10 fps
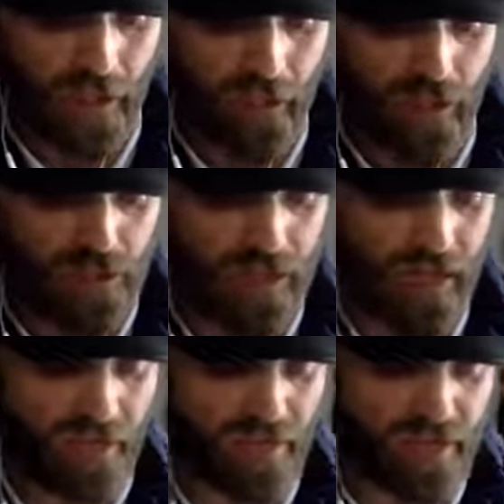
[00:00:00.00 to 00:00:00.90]
doesn't
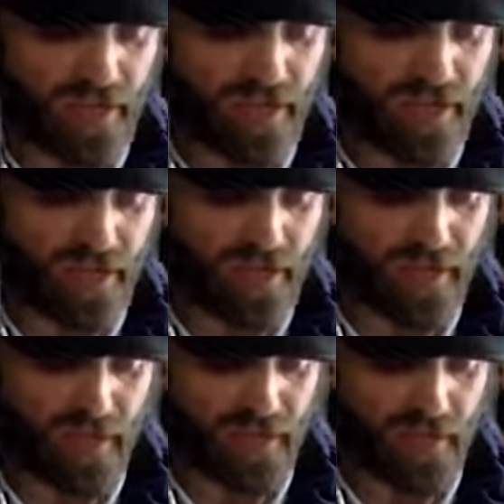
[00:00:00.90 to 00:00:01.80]
have a cease and
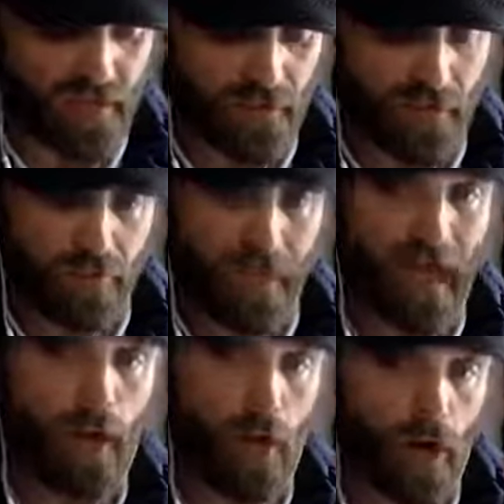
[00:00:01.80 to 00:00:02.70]
desist
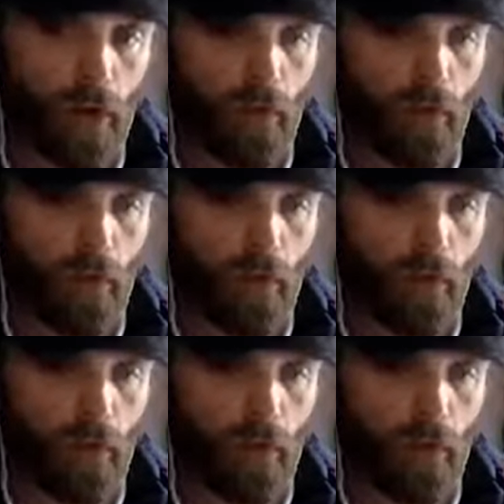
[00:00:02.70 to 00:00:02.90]
power,